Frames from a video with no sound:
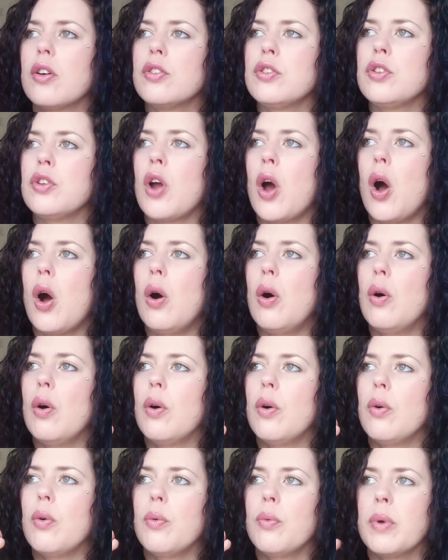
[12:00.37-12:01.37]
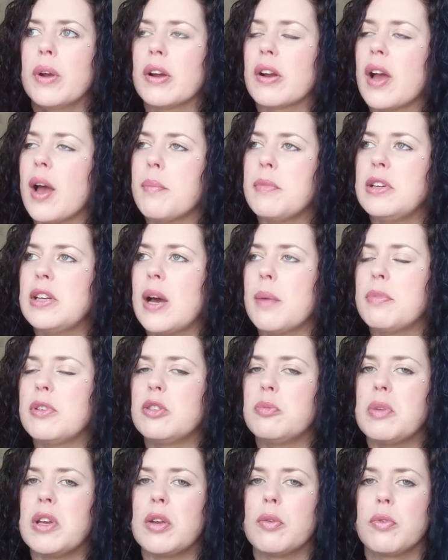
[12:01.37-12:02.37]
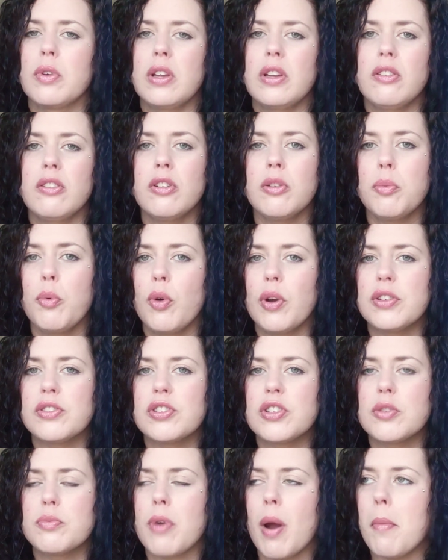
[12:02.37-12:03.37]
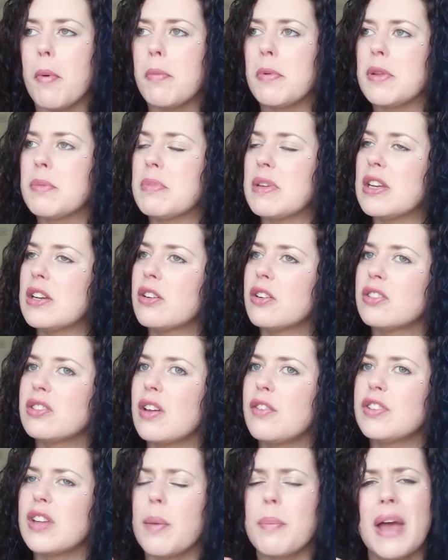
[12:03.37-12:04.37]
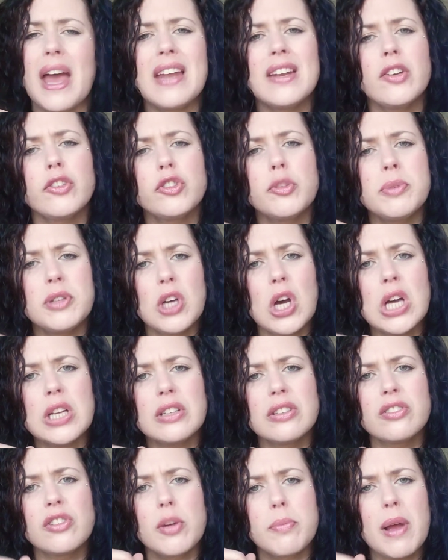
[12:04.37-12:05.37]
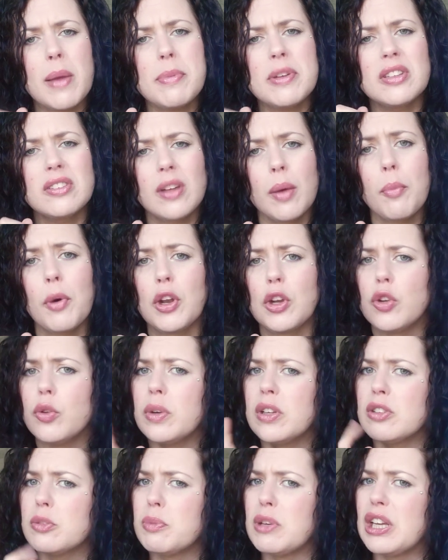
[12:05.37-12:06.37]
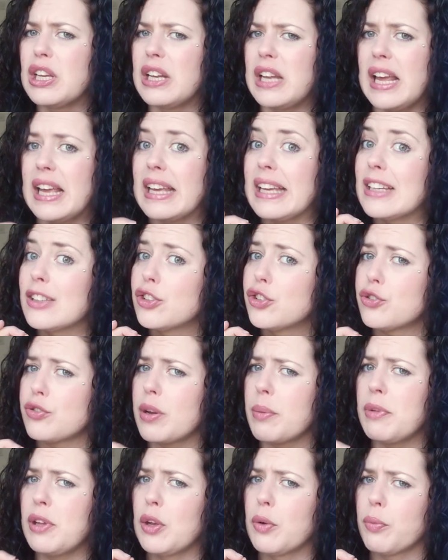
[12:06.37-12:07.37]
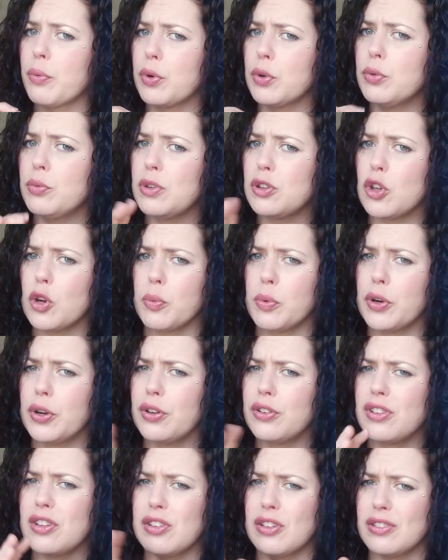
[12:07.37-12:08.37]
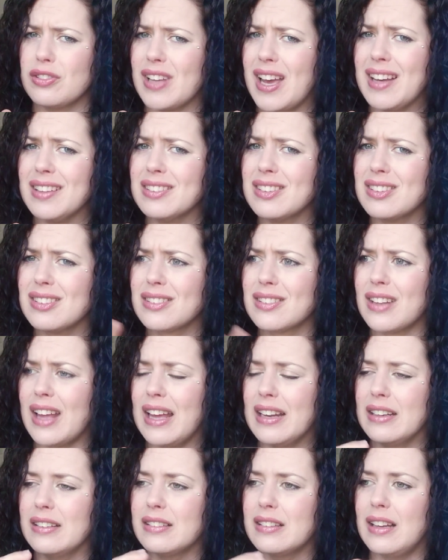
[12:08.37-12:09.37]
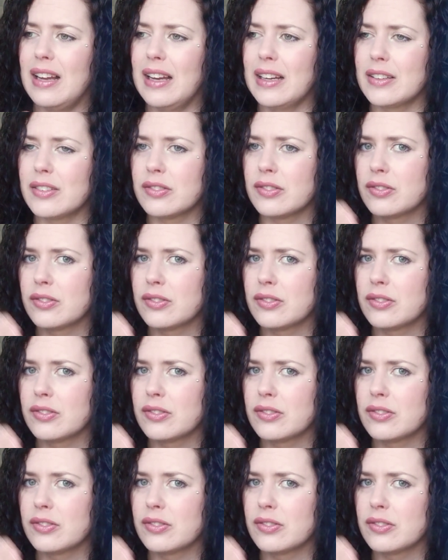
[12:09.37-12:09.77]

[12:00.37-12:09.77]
you know, we're coming up as being really disappointed, probably beating ourselves up. And to be honest, there might be someone who is being like extremely rude with their words and their texts. And it's like,